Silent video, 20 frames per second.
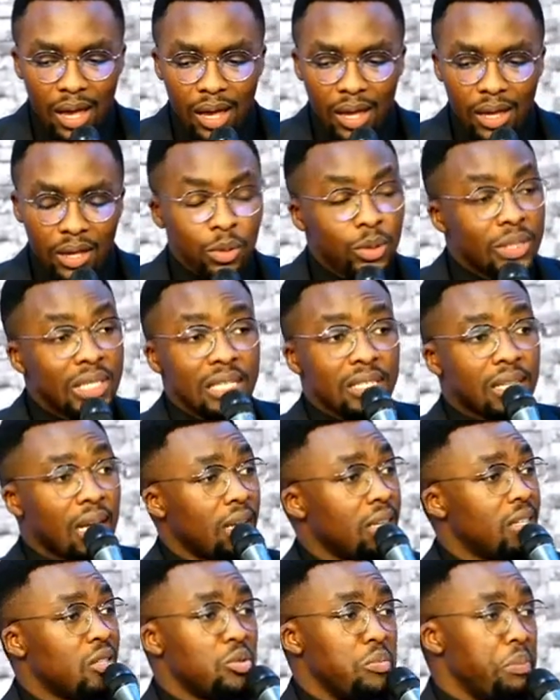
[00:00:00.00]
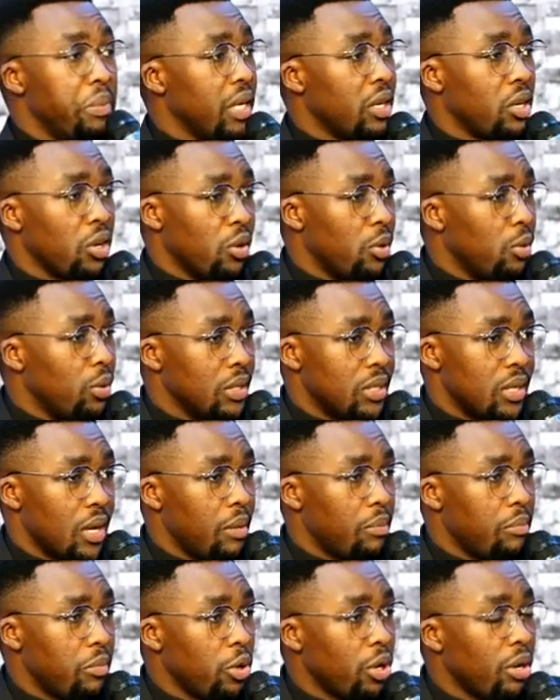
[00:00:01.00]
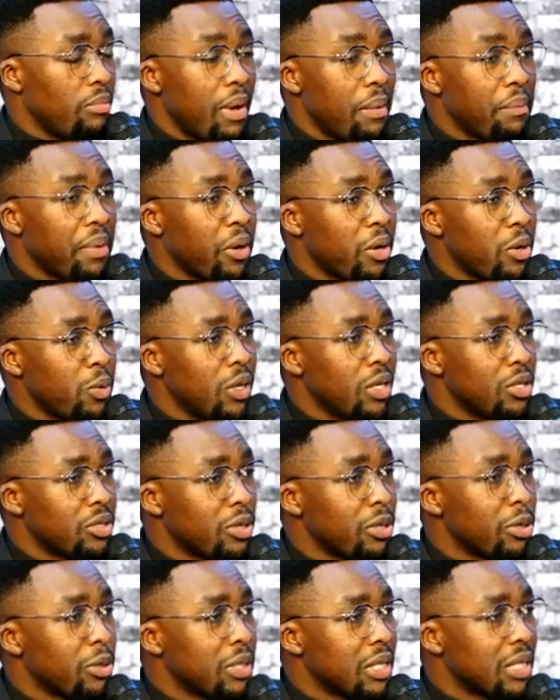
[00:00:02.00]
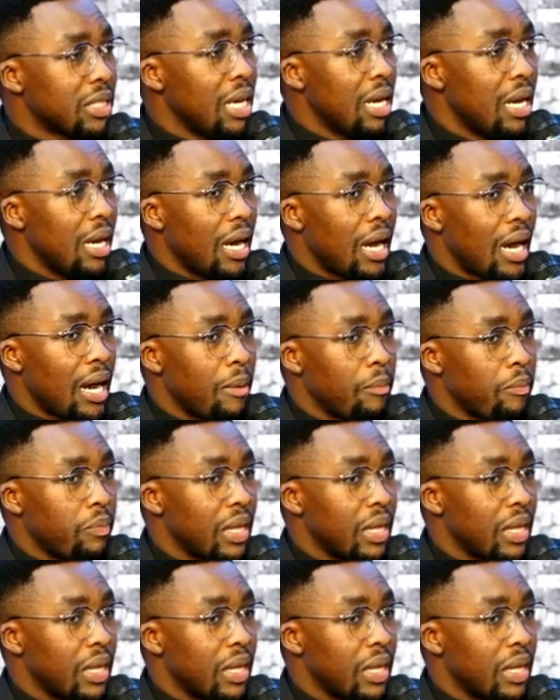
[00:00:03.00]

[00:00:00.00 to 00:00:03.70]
you just had to make your own time. You remember when we introduced um,